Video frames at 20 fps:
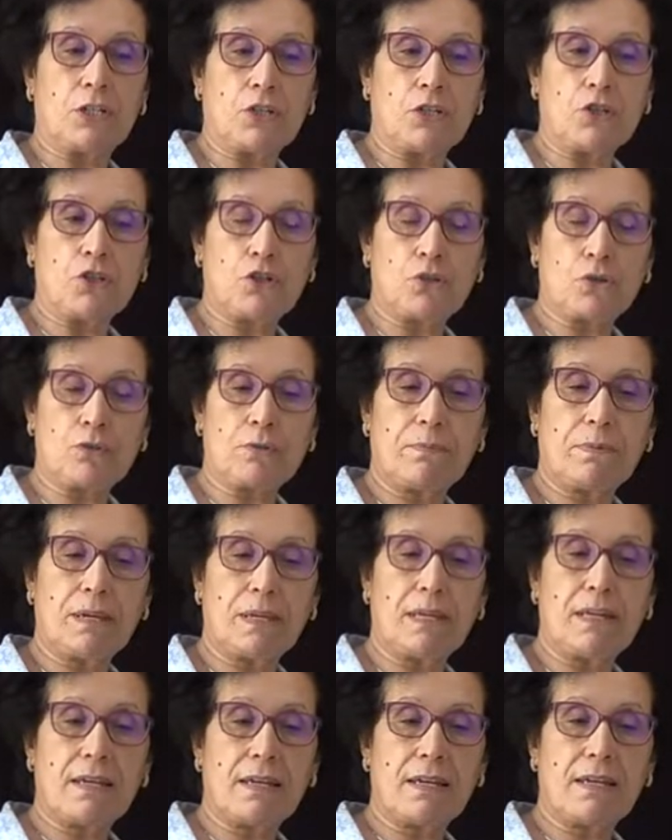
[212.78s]
should
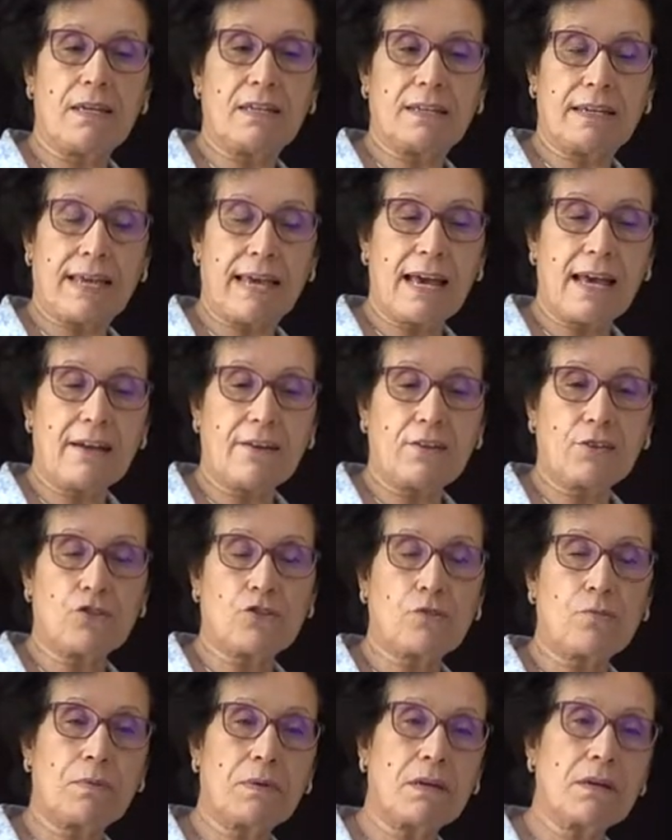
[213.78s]
be
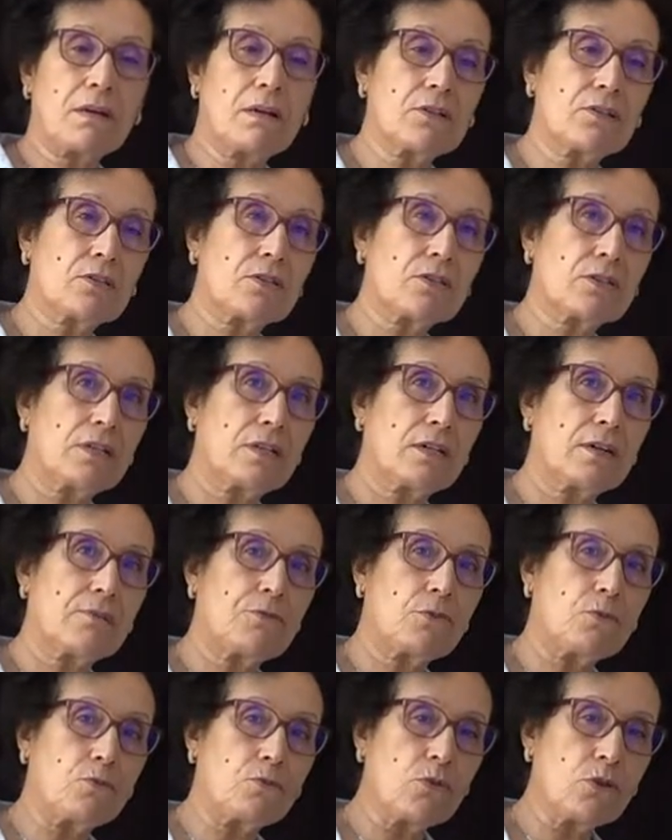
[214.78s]
encouraged, because
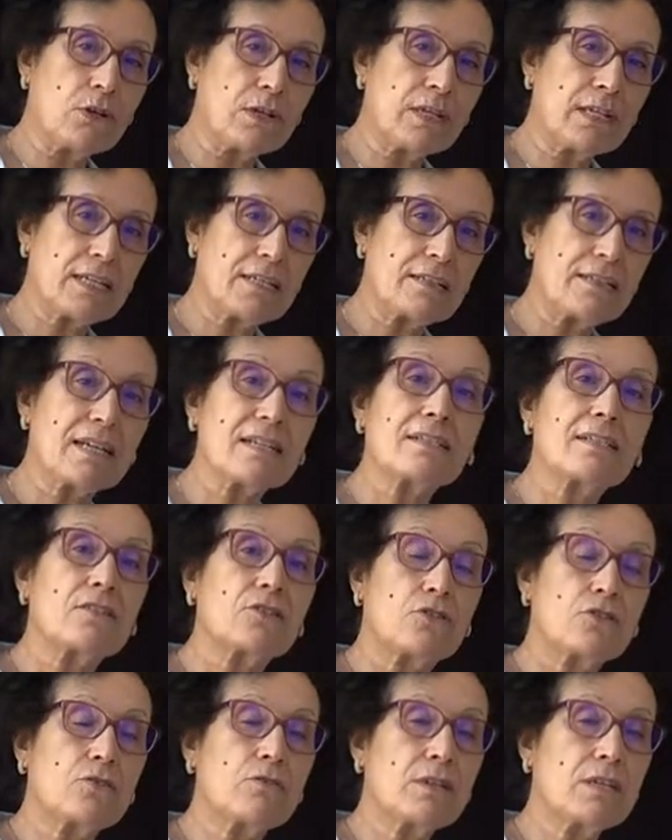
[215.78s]
the work it does
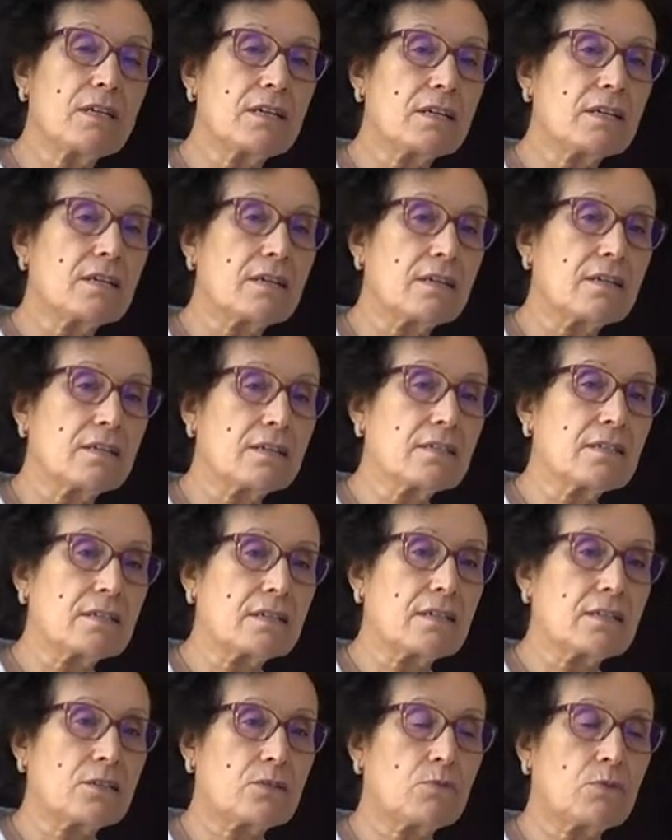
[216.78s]
is unique. In a
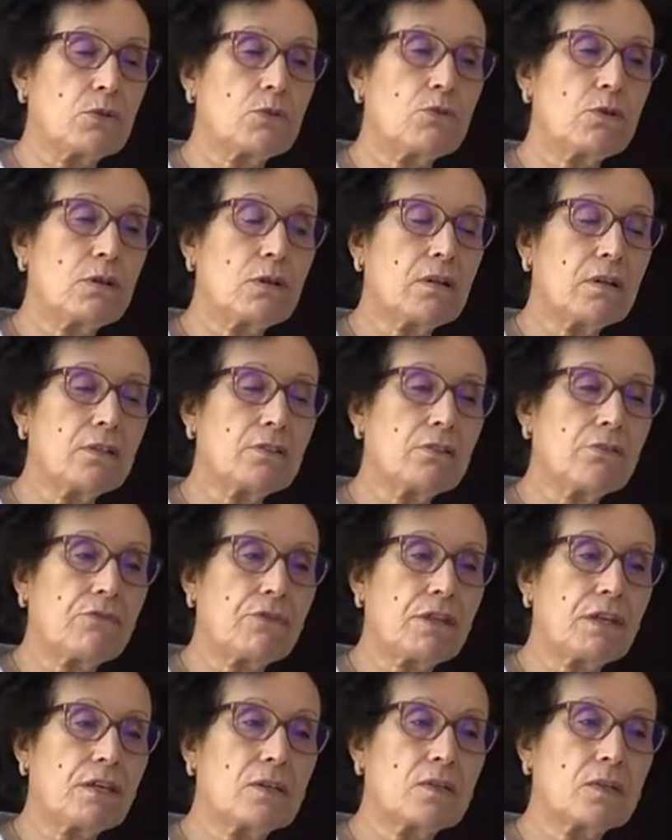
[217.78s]
sense, we do a lot of
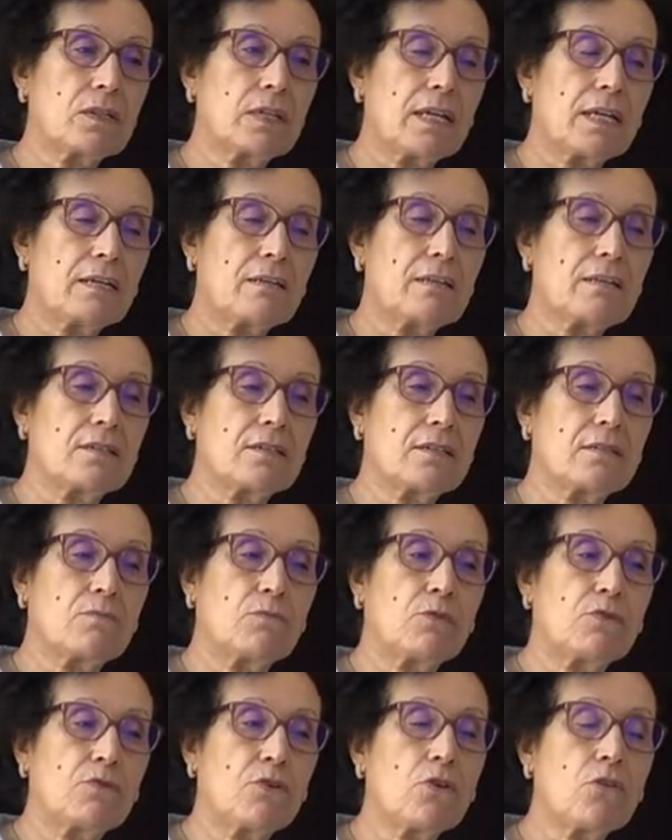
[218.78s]
things like this in
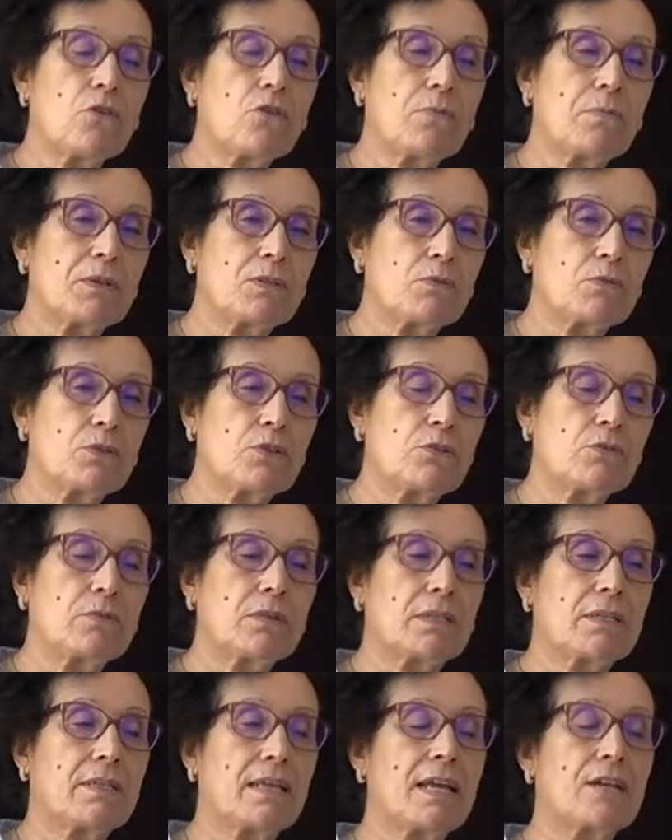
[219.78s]
Morocco, but we do
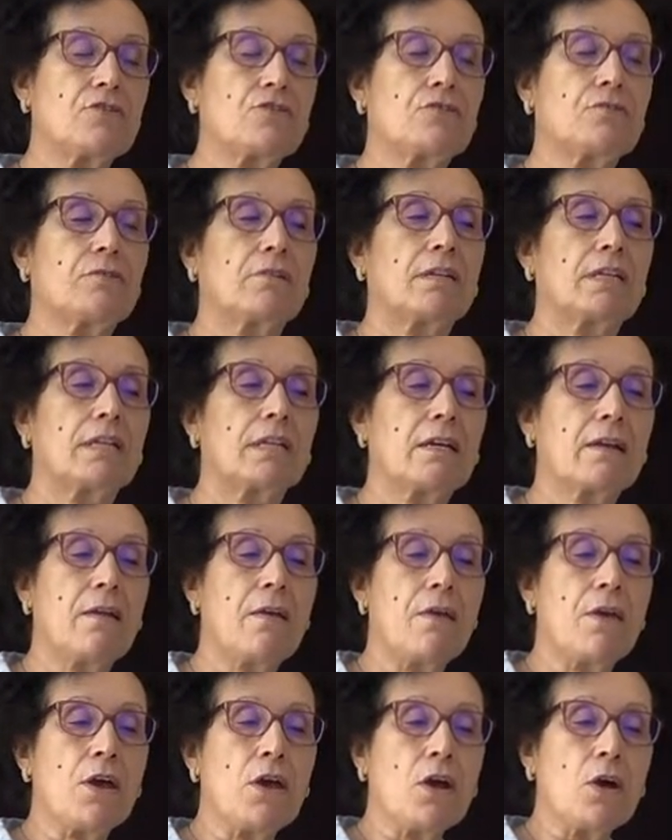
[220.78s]
it nationally,
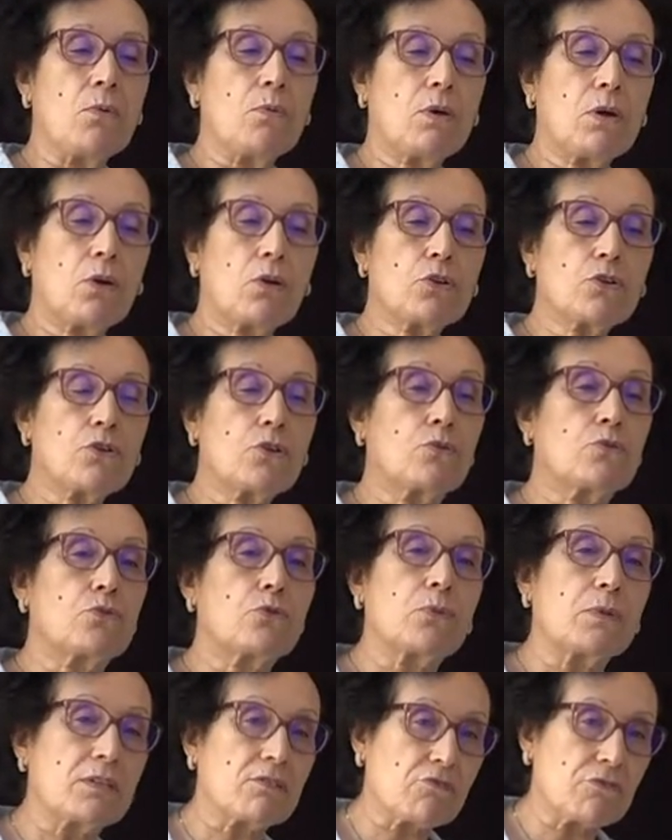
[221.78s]
we also
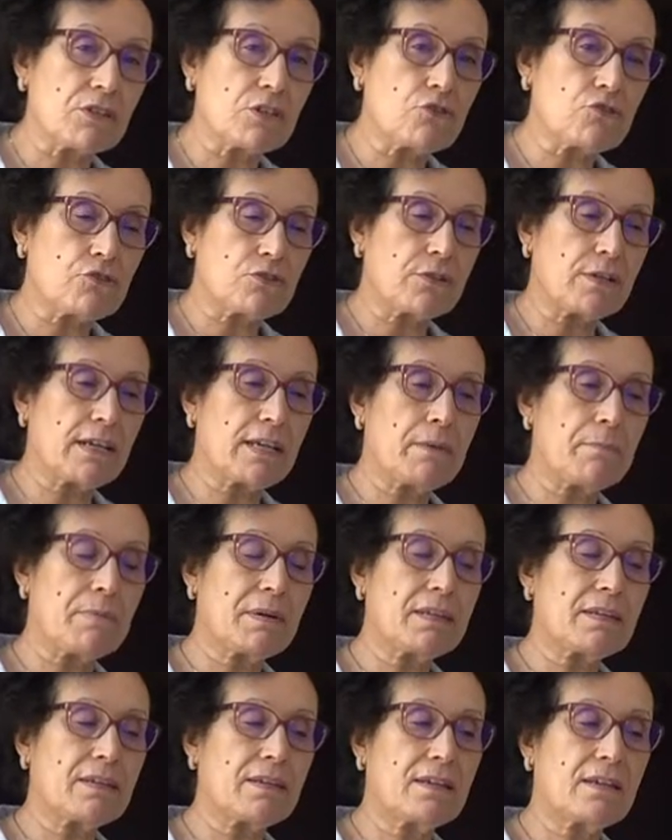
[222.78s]
do it regionally,
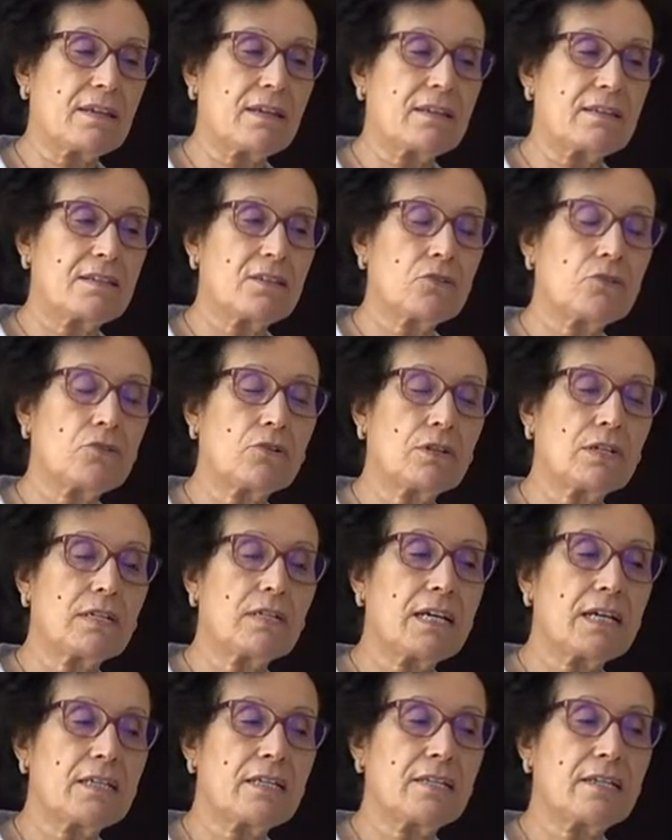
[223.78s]
but this
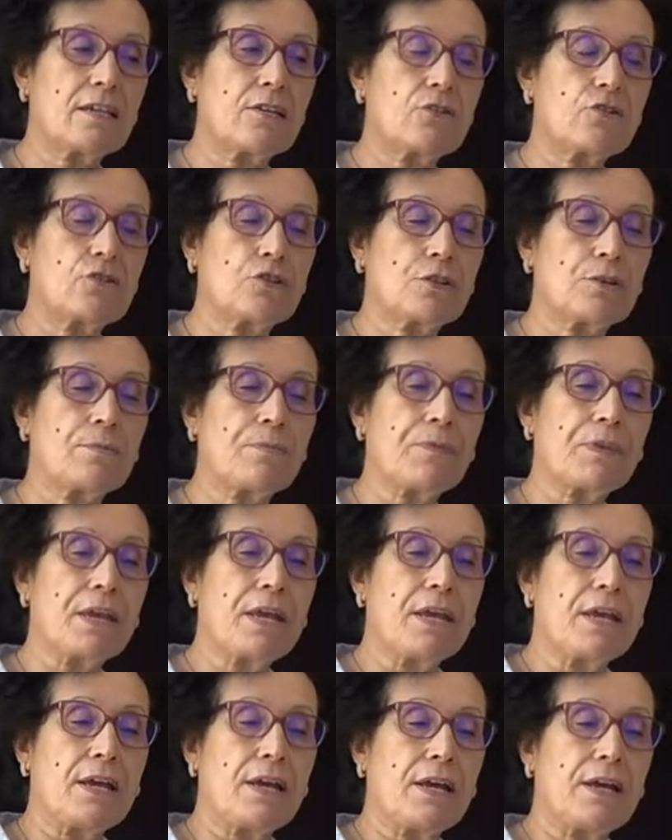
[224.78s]
organization,
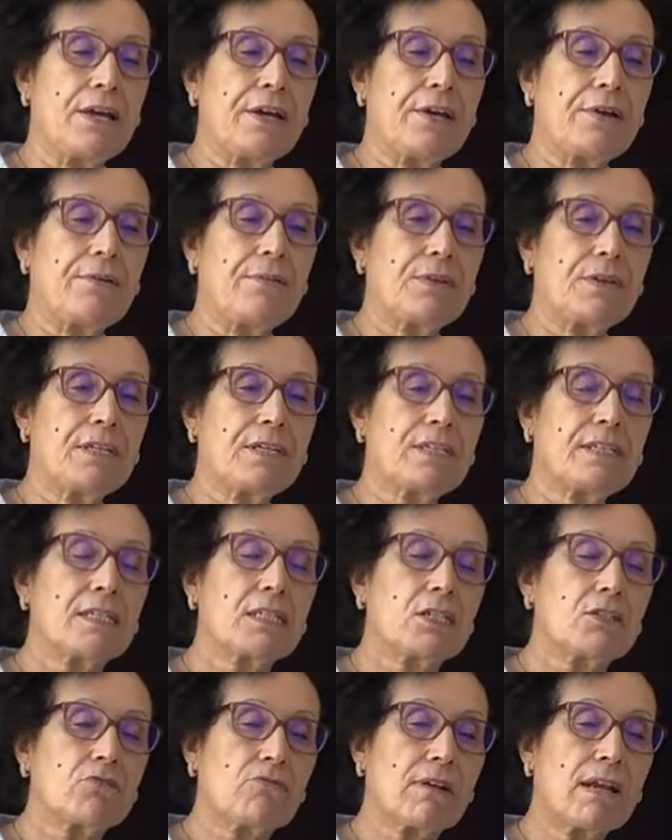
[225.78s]
its
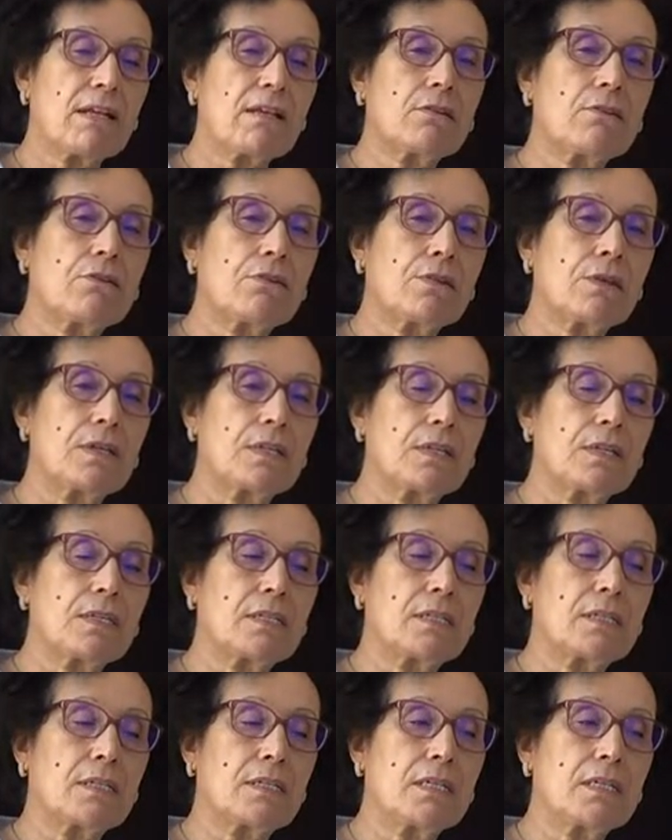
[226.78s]
strength is